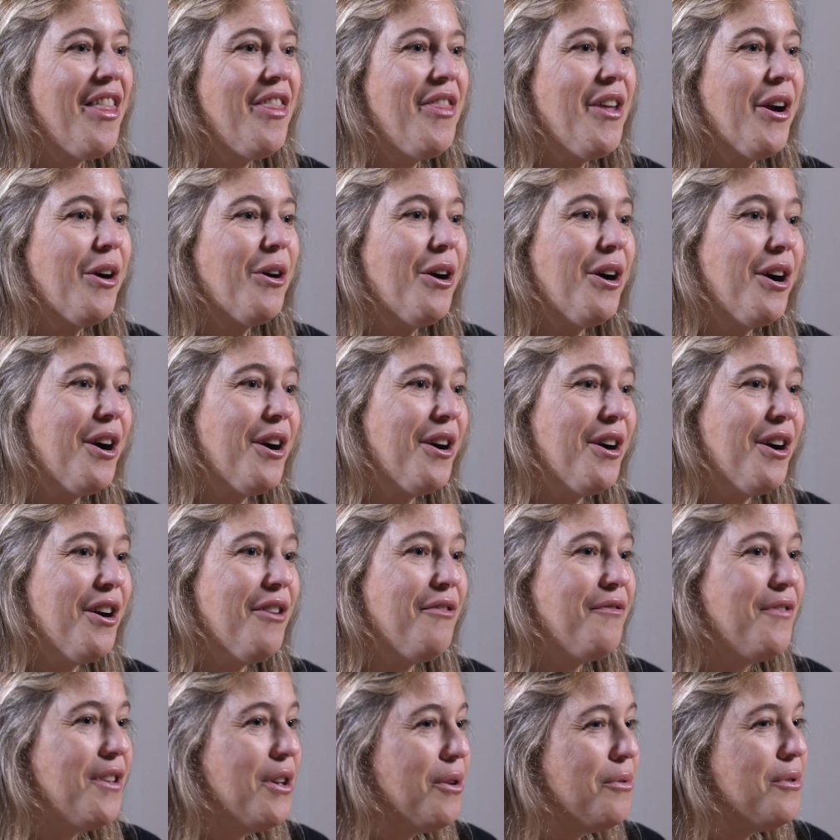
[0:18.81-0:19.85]
There are a
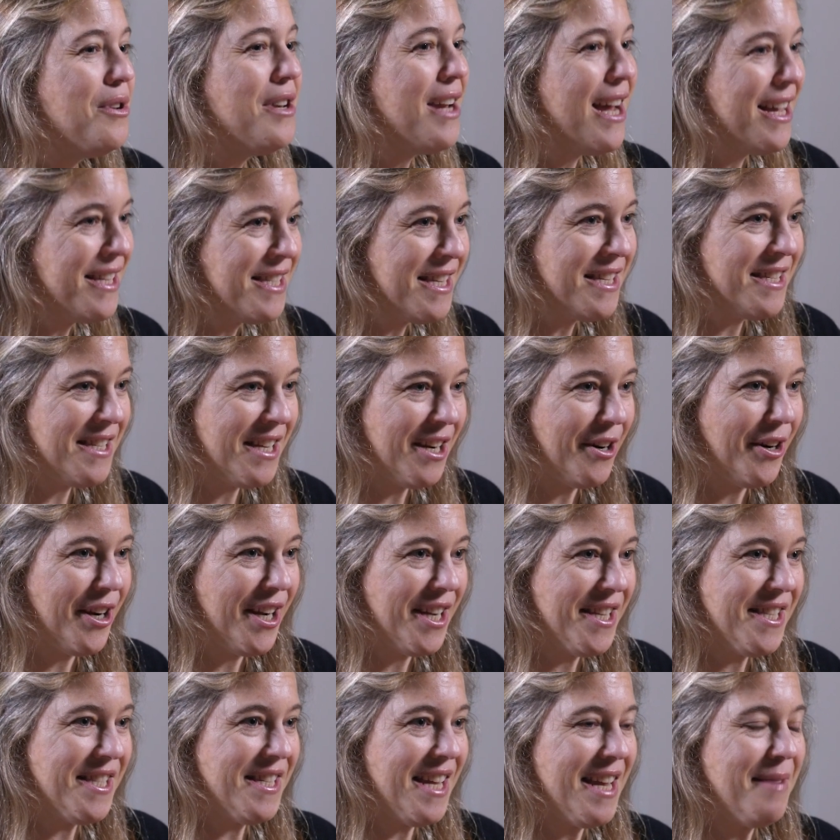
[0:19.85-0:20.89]
few necessary
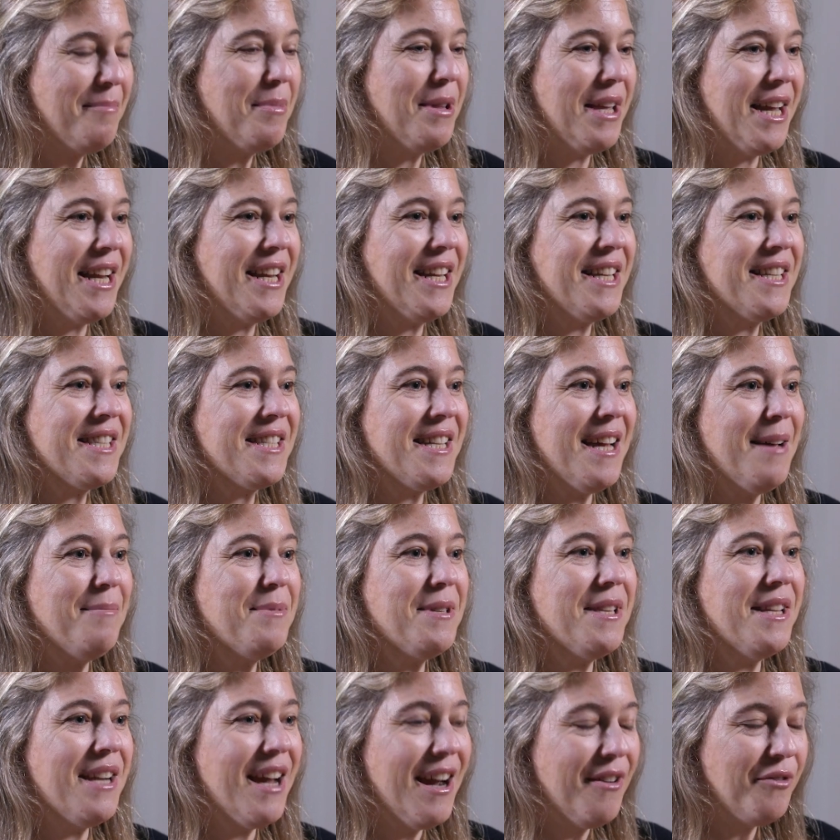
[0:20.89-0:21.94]
estate planning
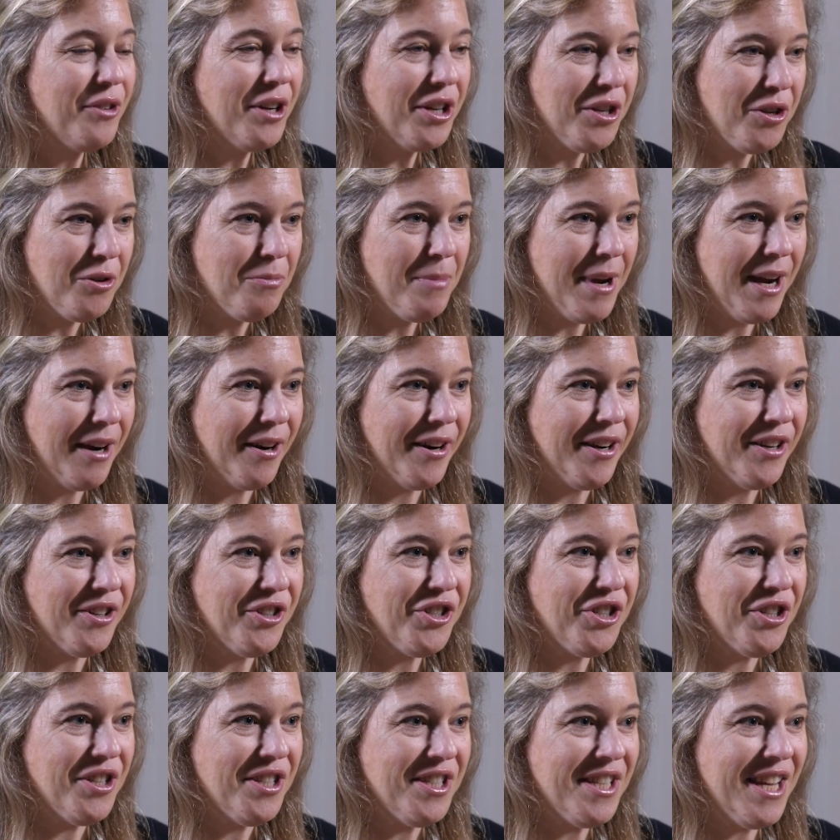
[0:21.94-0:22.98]
steps that every new parent
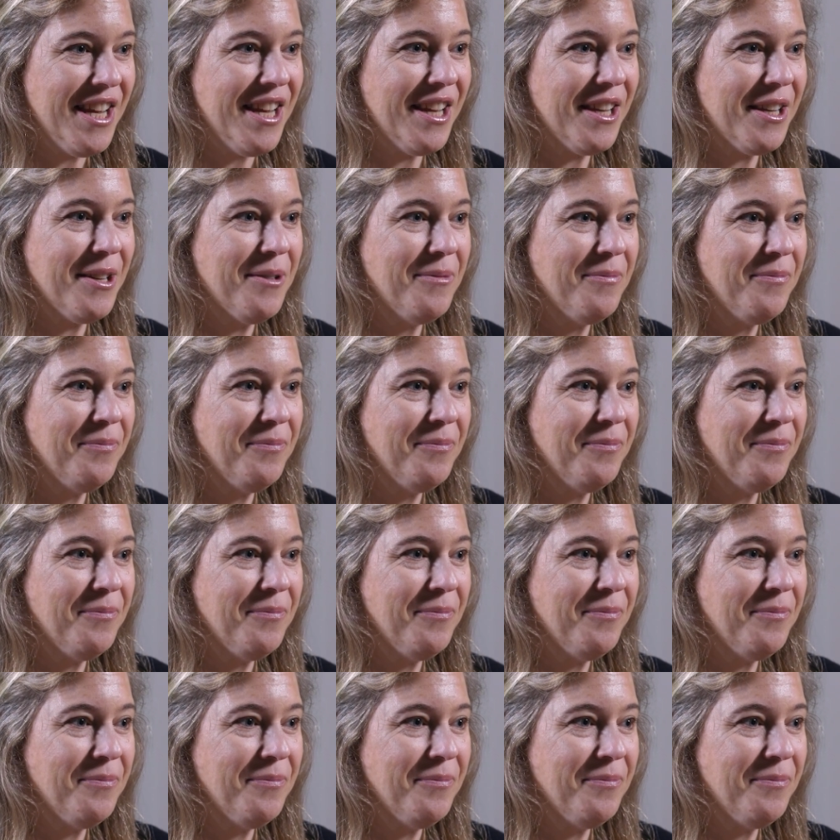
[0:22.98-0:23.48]
should take.